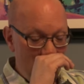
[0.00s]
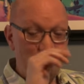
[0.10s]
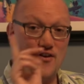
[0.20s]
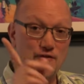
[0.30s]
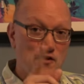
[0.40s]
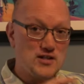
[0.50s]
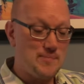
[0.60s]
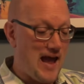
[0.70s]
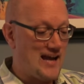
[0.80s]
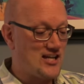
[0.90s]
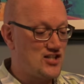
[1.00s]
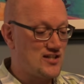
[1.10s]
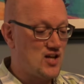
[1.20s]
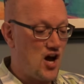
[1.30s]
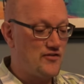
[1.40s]
The first package is
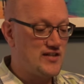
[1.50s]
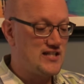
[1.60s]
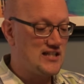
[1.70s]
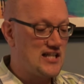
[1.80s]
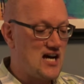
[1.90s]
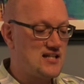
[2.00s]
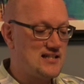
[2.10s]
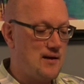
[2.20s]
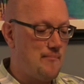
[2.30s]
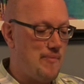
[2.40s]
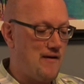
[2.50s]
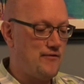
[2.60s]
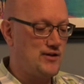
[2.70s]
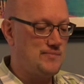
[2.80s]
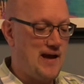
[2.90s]
called the Deluxe
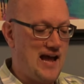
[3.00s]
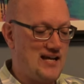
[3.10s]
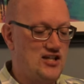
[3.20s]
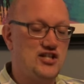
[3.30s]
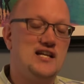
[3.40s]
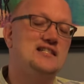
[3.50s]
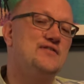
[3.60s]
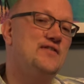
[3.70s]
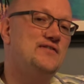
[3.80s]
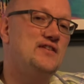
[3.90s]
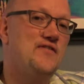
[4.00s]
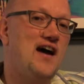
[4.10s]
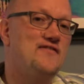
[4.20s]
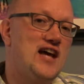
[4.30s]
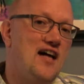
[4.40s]
Beverage Package. It's
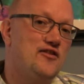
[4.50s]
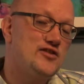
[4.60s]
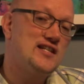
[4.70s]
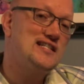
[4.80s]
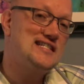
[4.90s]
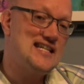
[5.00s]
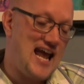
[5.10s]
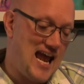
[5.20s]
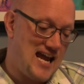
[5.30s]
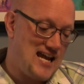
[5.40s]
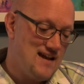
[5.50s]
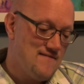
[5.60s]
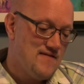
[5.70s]
$55 a day,